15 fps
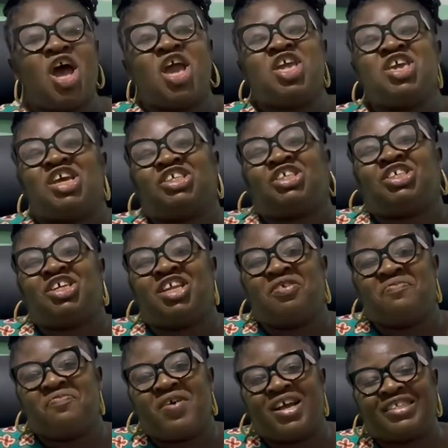you should
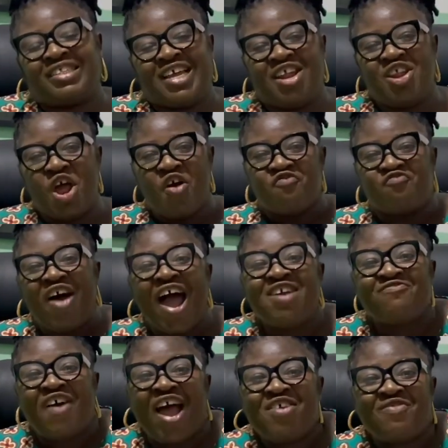invest in
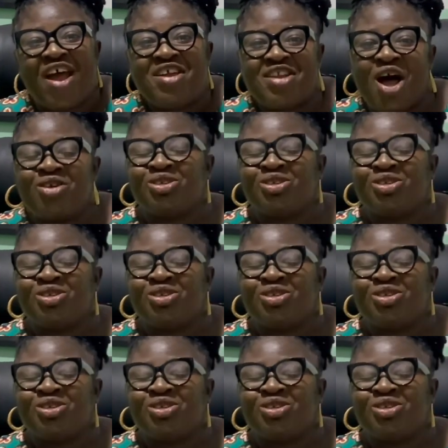right now.